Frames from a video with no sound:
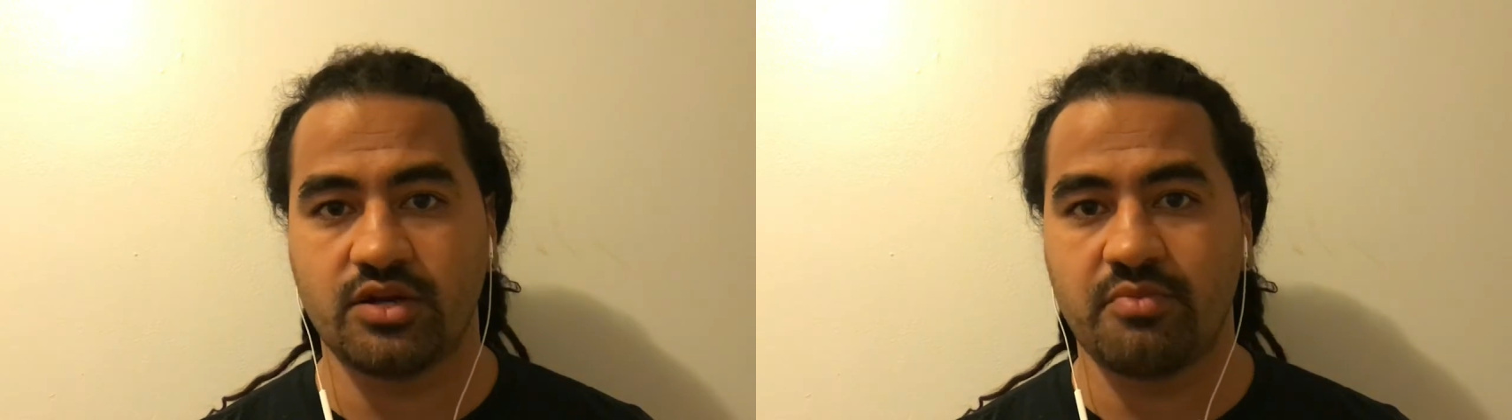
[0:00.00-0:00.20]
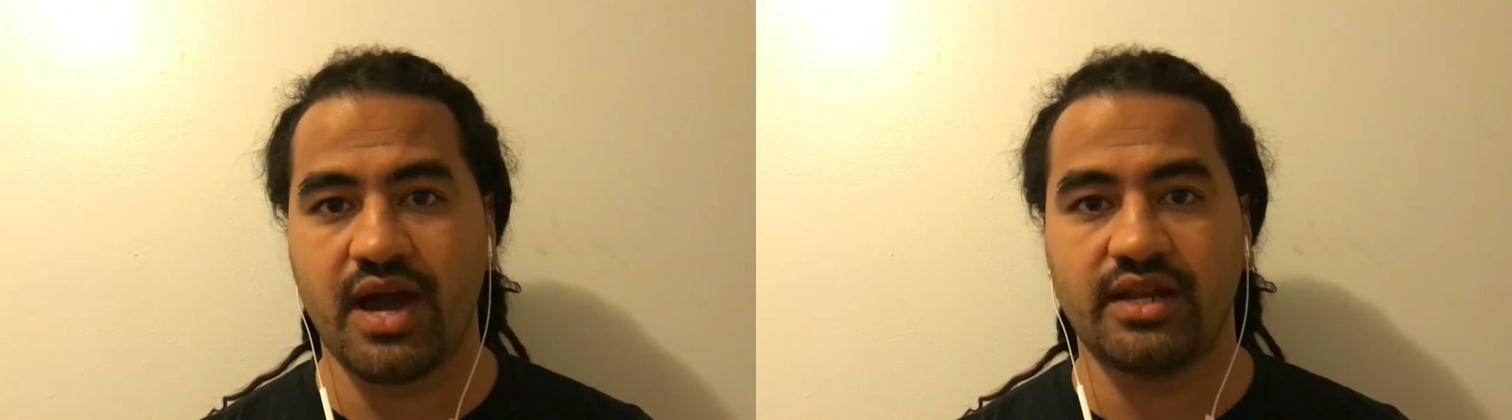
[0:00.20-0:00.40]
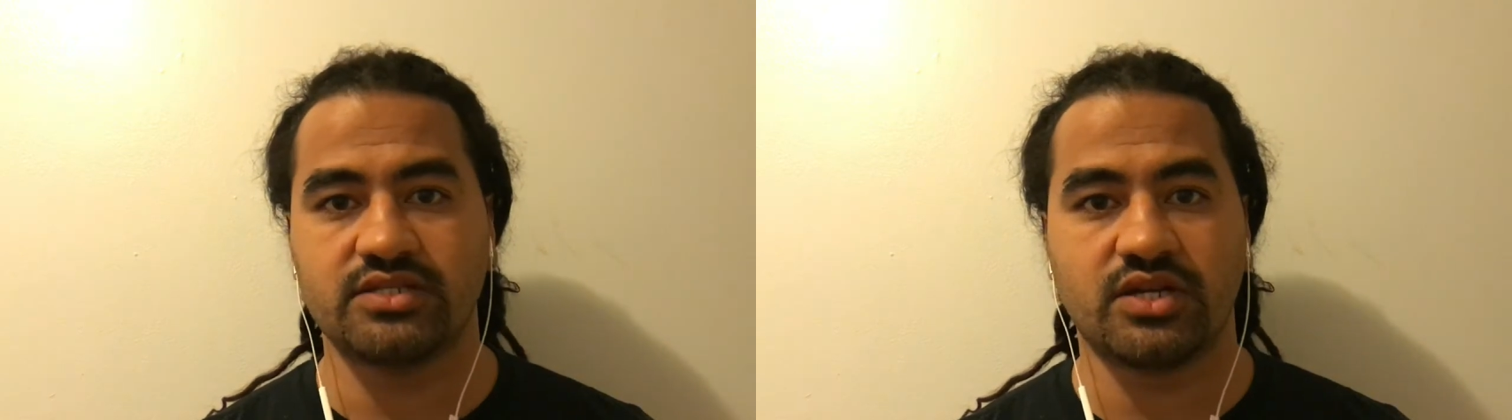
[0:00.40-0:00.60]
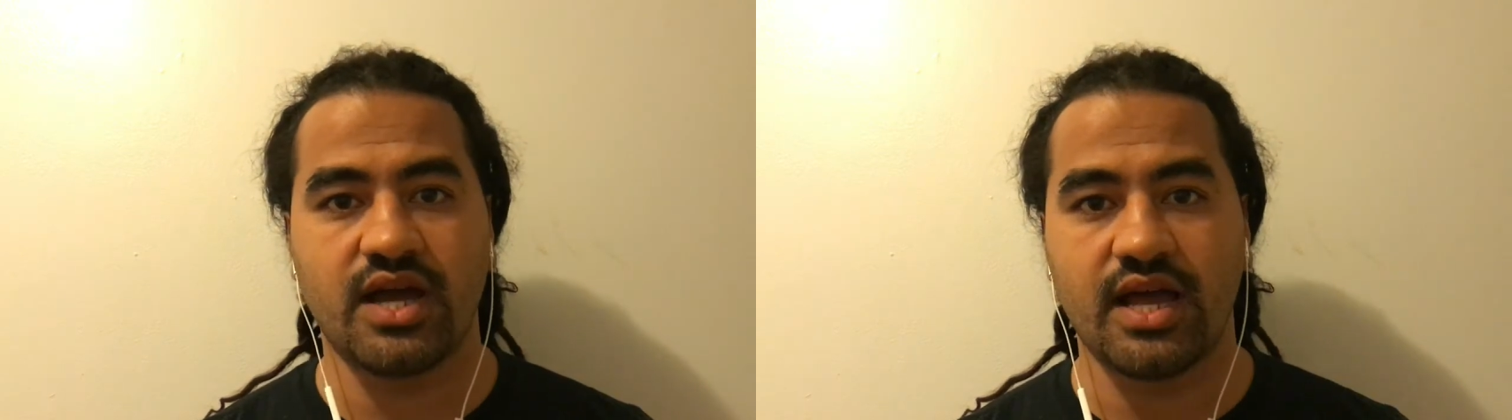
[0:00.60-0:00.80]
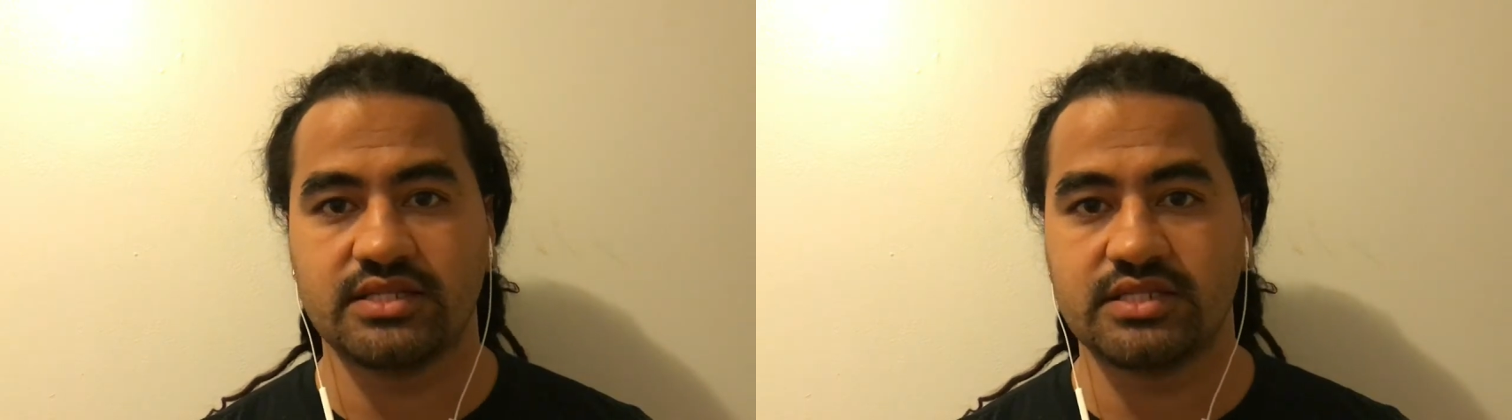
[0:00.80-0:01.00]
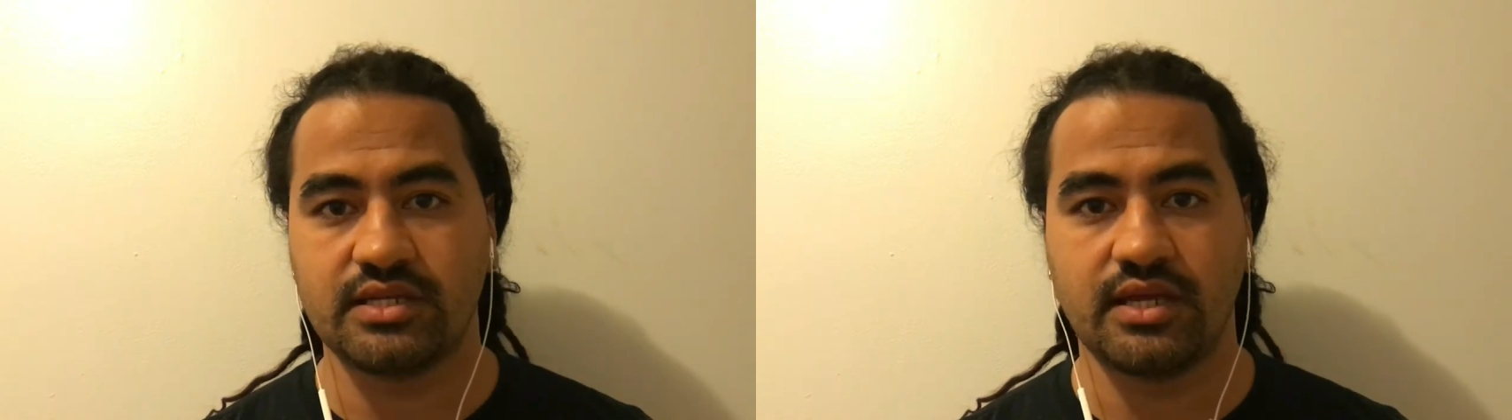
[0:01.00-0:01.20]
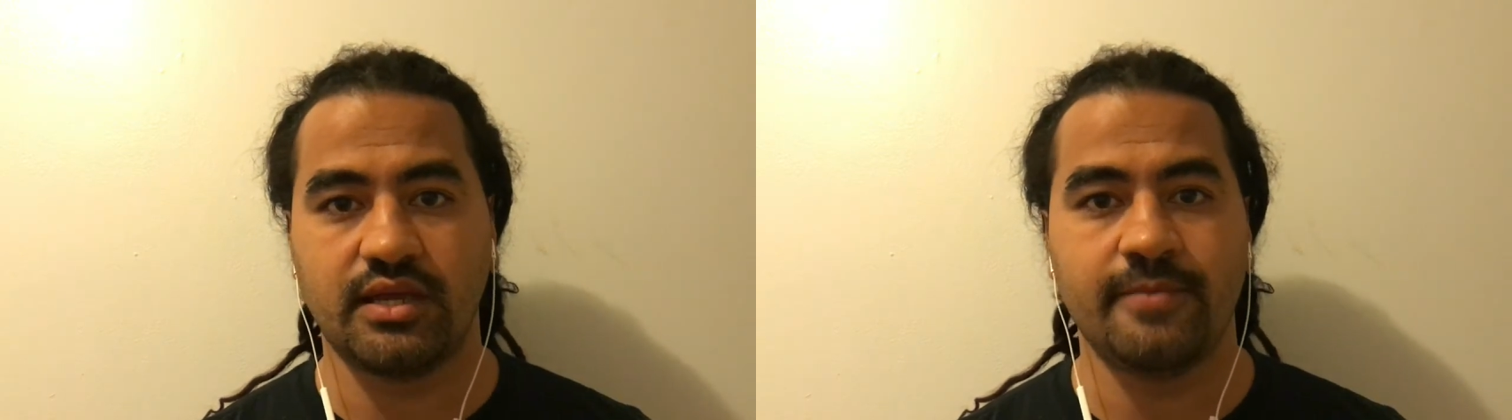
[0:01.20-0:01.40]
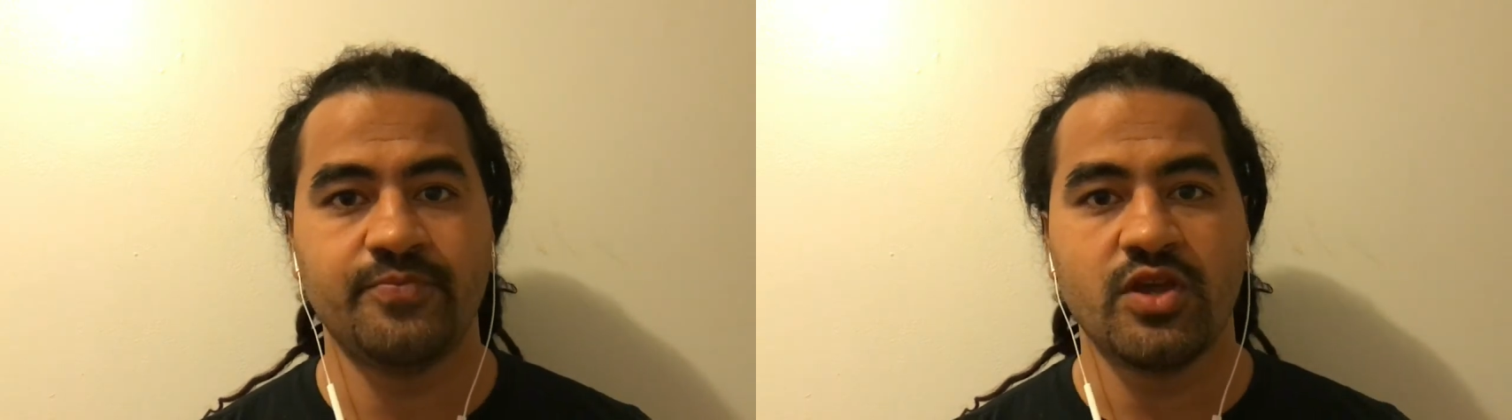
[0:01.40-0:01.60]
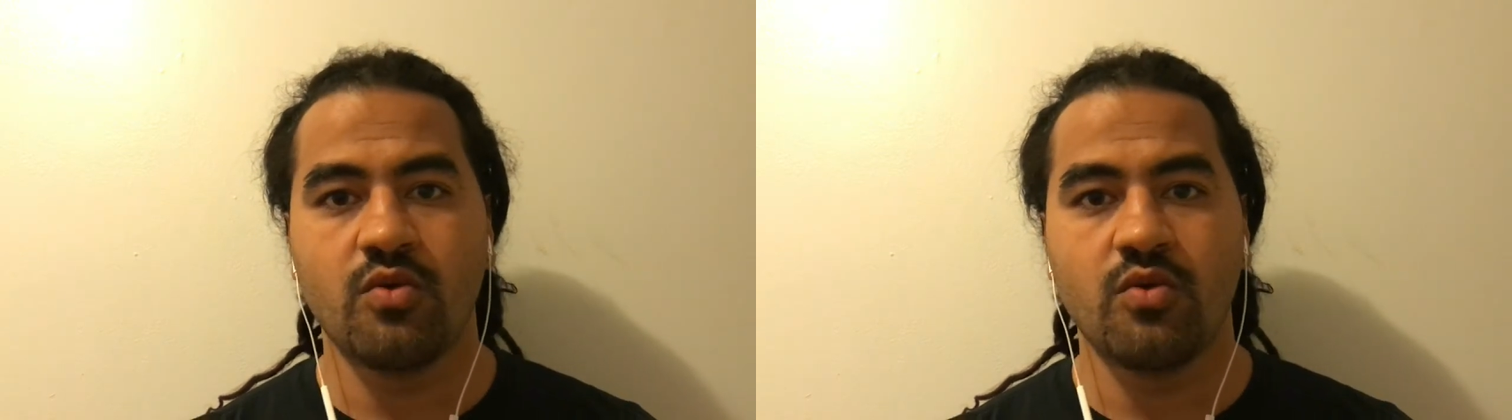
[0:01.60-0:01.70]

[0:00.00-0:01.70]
Our bodies are constantly